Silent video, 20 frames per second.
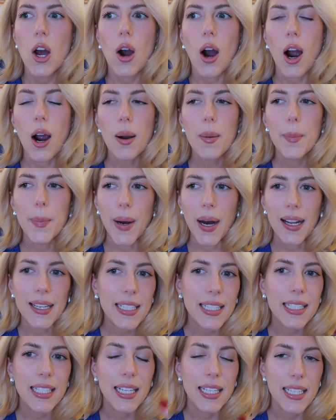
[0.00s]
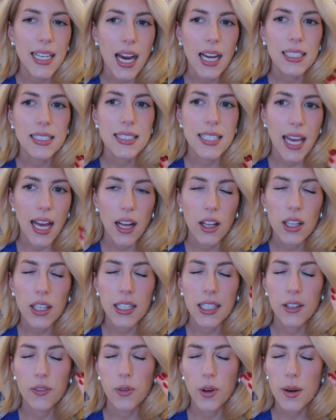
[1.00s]
our body cannot tell,
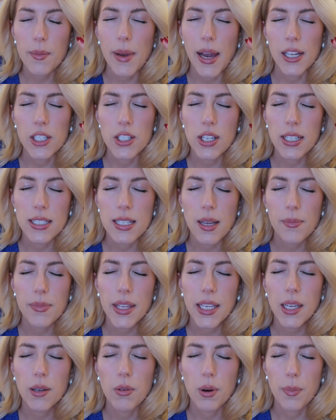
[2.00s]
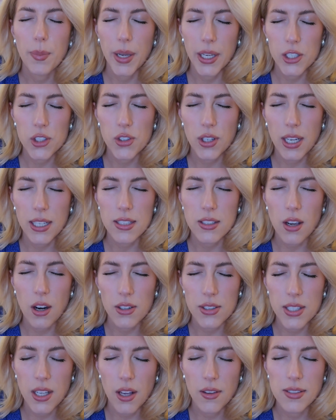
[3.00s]
like if we're imagining something and we're picturing
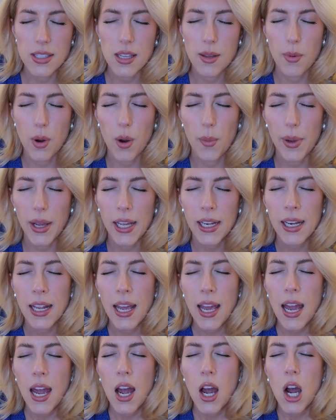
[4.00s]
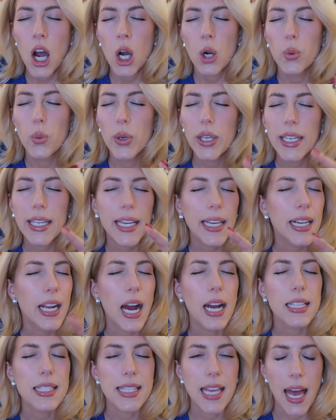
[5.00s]
ourselves in the moment, we
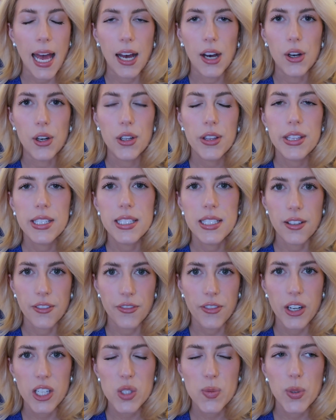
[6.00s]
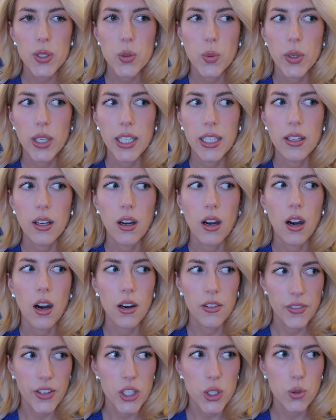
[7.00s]
cannot tell the difference between
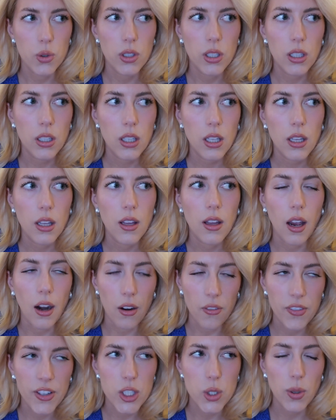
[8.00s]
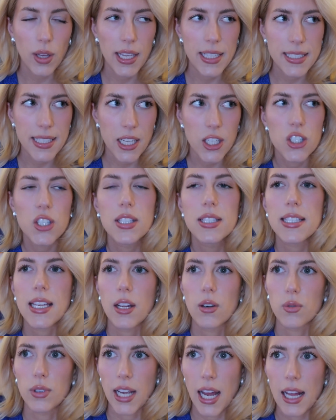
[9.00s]
our visualizations
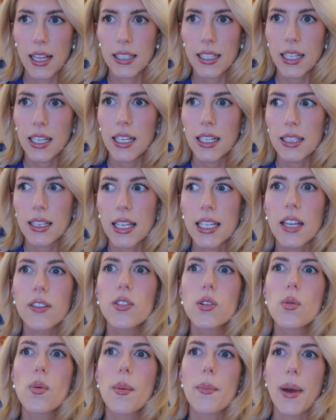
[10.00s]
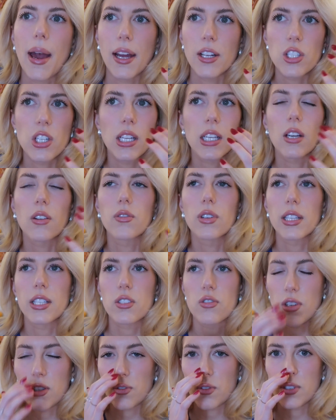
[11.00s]
and reality. Like if you imagine like a really
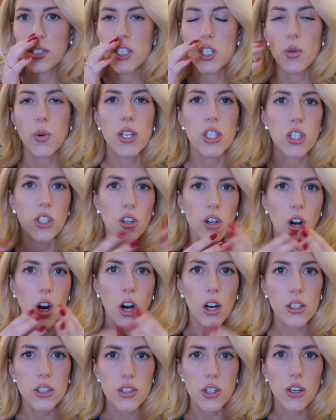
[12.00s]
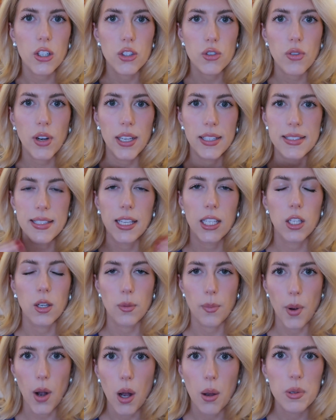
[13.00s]
stressful situation, your heart starts racing, your
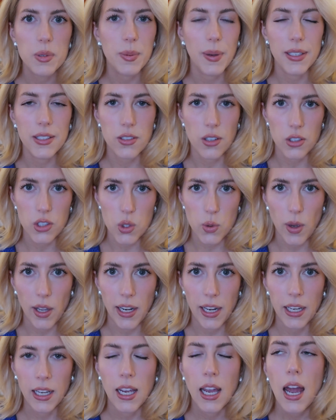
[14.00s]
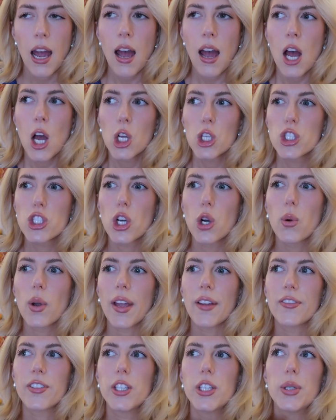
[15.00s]
palms might start sweating. So
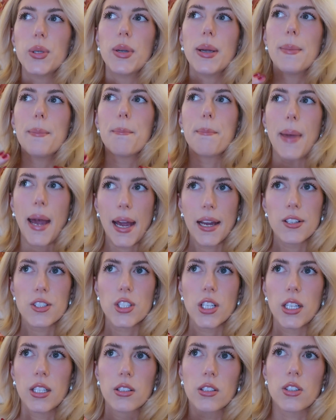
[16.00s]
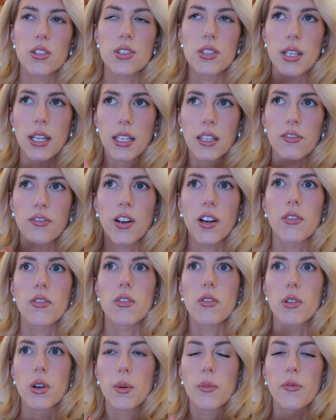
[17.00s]
if you imagine you're standing in front of
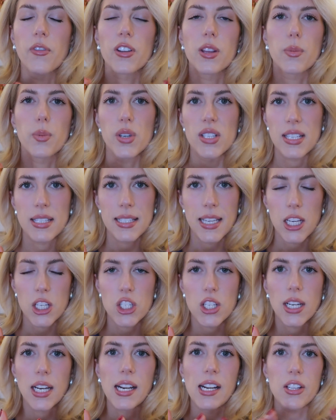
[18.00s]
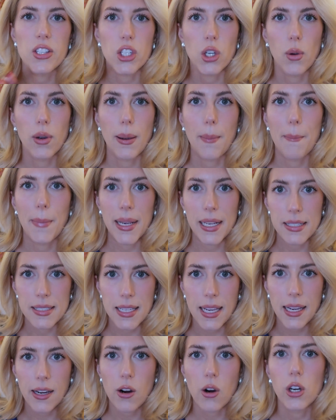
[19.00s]
a room for the presentation and it's going
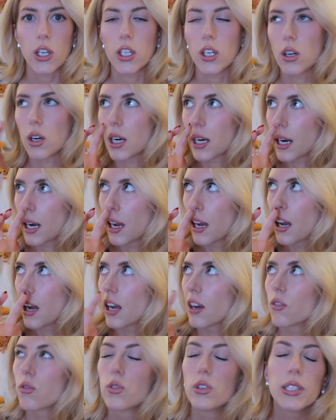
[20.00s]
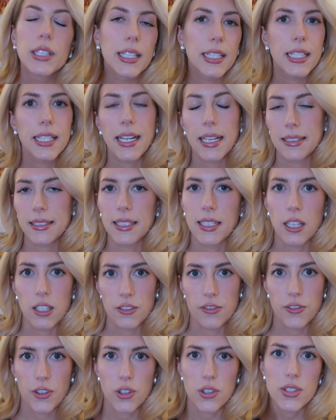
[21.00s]
amazing, or you're really connecting on
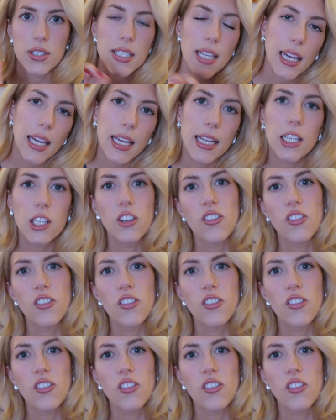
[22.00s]
a first date and